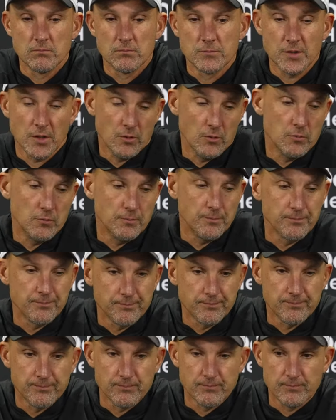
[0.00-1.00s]
so
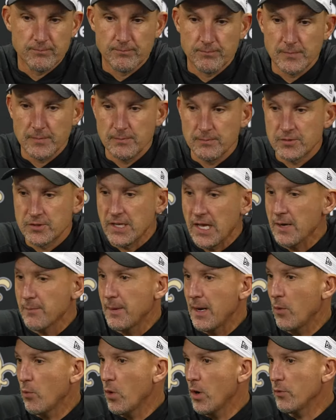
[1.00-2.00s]
it's not
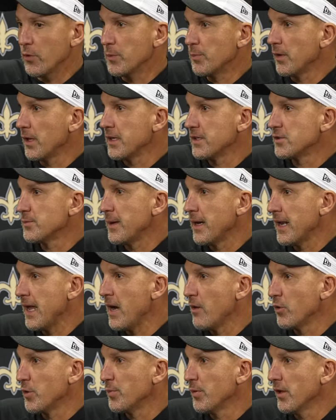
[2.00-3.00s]
about what we play; it's about
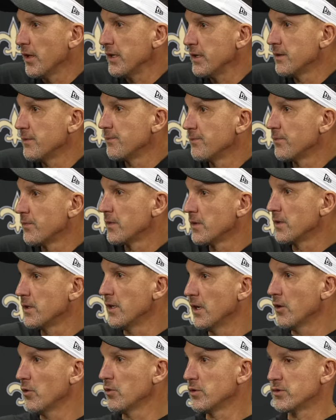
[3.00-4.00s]
how we play, you
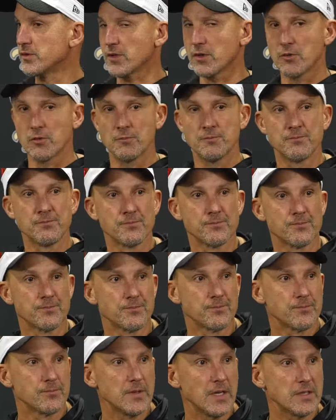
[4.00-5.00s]
know. And so
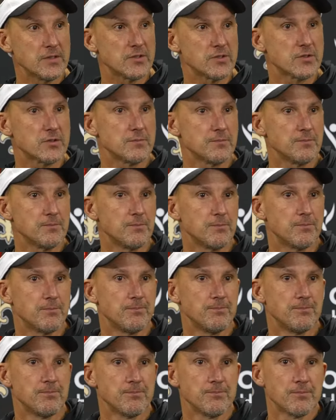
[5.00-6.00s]
that's
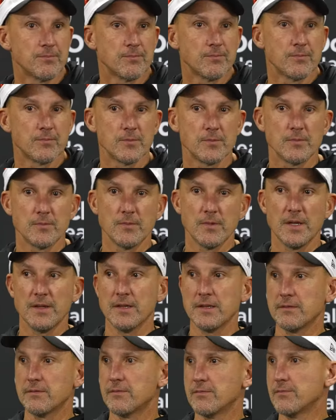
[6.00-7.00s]
I
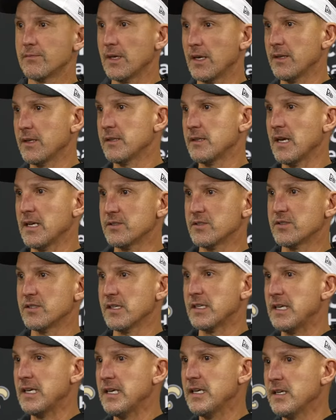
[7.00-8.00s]
think I think that's
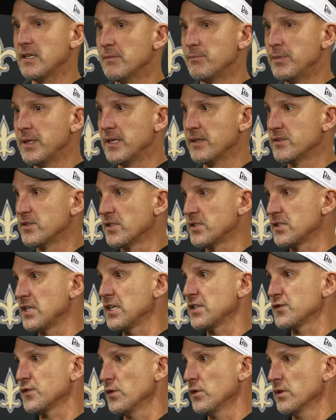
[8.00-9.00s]
the key to being
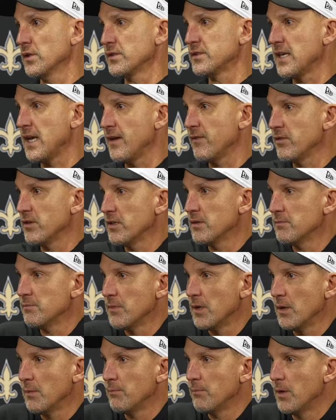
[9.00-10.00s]
successful is having a,
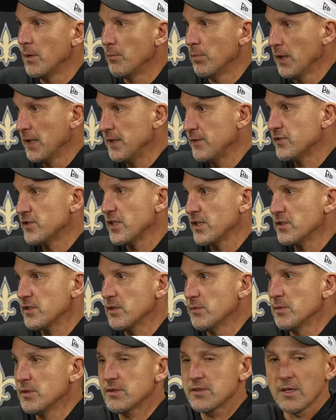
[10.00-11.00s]
a, a belief
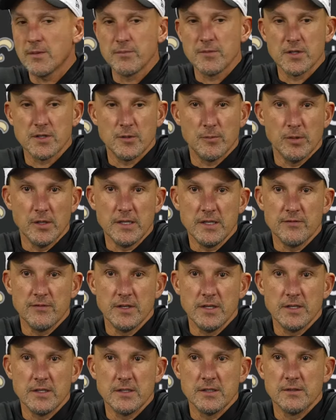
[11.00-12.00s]
system and something that you believe
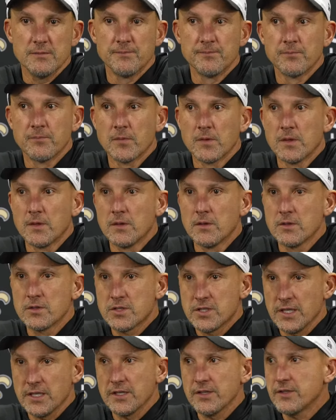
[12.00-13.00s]
in and
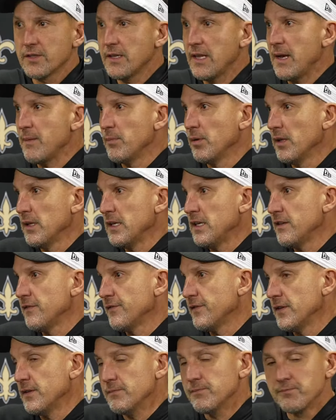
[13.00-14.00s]
sticking to that
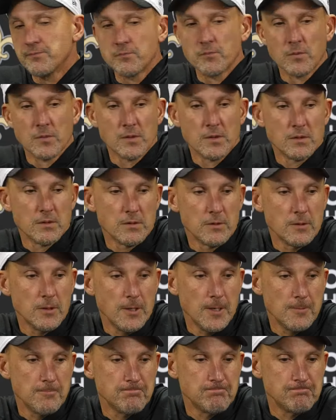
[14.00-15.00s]
belief and
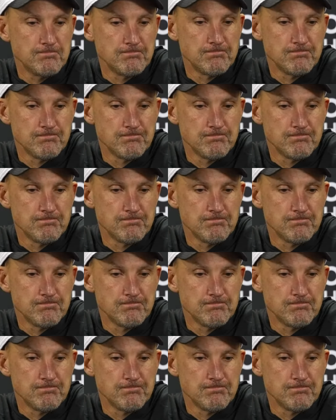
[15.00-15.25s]
um,